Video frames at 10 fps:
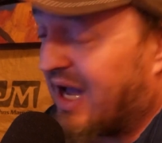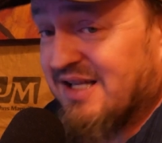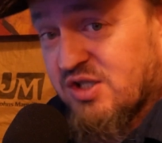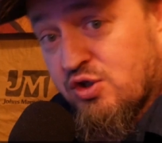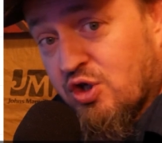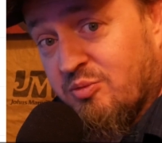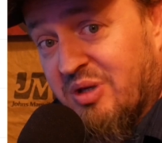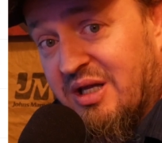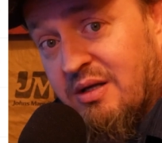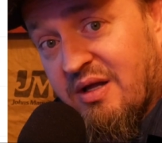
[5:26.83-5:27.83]
as it should
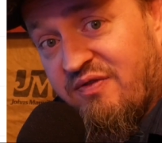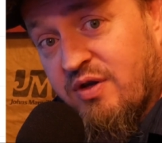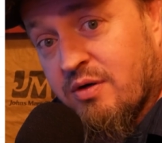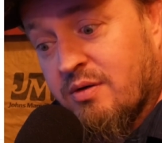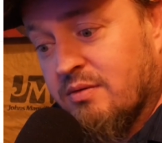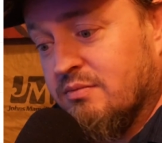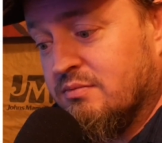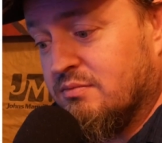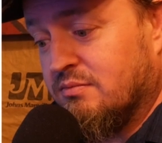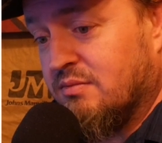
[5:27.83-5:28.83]
be if you're
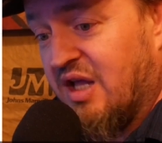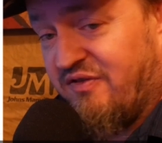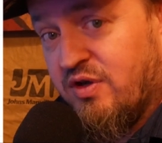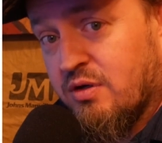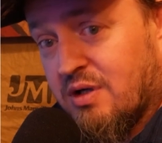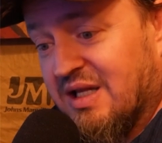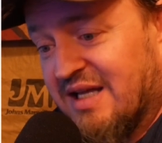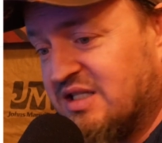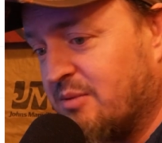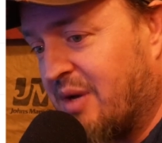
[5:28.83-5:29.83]

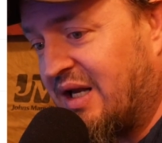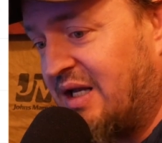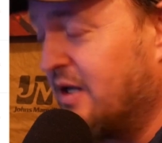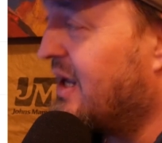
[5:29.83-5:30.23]
collecting money.